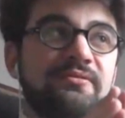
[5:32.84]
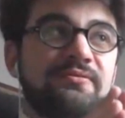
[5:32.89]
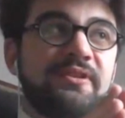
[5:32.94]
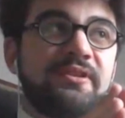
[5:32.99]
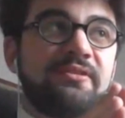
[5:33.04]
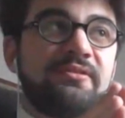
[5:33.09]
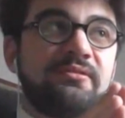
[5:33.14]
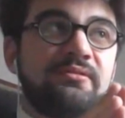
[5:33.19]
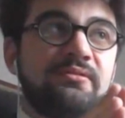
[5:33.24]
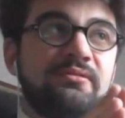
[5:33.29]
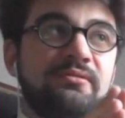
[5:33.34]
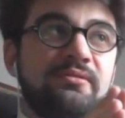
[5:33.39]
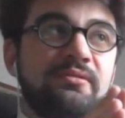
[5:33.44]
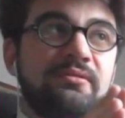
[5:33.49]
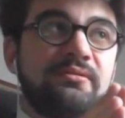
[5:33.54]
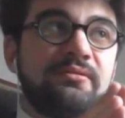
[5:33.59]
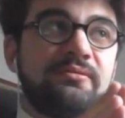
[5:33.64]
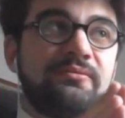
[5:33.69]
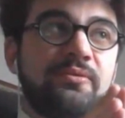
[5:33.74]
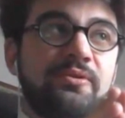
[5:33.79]
don't find
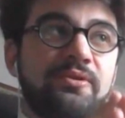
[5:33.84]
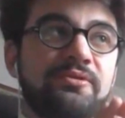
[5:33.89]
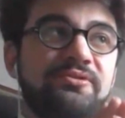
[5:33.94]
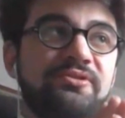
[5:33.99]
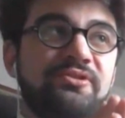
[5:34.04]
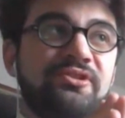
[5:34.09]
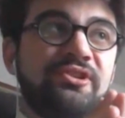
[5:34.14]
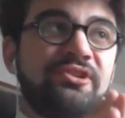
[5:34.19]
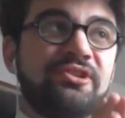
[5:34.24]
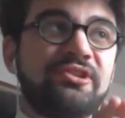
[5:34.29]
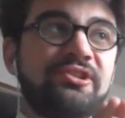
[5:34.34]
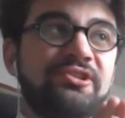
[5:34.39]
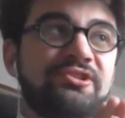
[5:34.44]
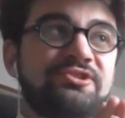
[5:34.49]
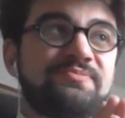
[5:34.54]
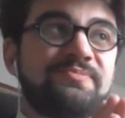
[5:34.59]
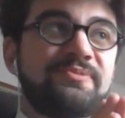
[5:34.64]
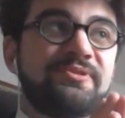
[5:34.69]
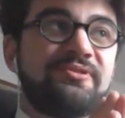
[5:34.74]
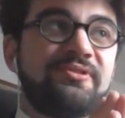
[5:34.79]
the word in
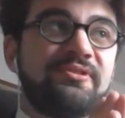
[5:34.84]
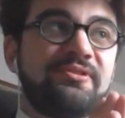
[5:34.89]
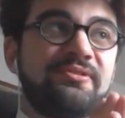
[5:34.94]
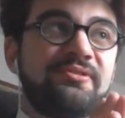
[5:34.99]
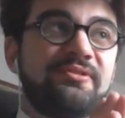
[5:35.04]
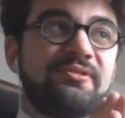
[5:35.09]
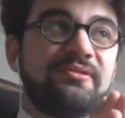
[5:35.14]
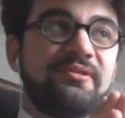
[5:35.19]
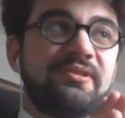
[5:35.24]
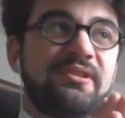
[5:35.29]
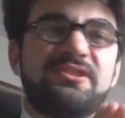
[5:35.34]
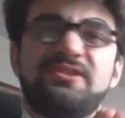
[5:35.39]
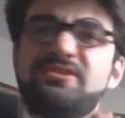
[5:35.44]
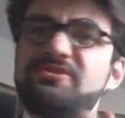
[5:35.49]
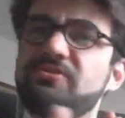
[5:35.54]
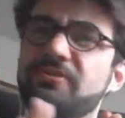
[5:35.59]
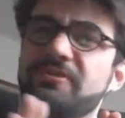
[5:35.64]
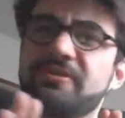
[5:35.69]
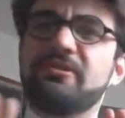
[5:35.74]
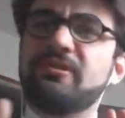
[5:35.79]
English, but the
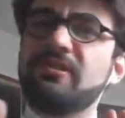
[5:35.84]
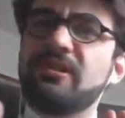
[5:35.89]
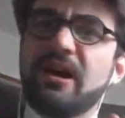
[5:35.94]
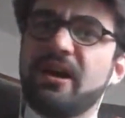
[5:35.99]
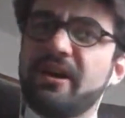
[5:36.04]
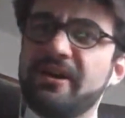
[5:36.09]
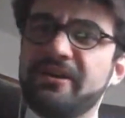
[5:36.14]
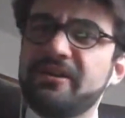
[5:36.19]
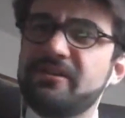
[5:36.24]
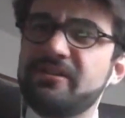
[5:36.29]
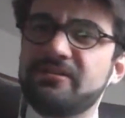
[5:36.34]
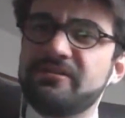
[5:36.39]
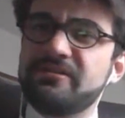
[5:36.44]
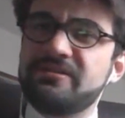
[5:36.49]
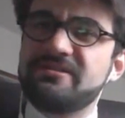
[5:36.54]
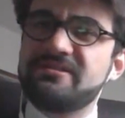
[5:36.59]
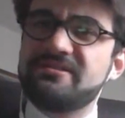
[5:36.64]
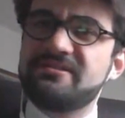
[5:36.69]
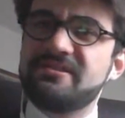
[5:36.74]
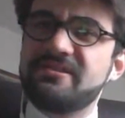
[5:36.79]
editorial line
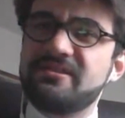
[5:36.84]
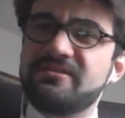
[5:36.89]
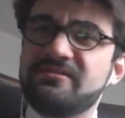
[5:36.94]
is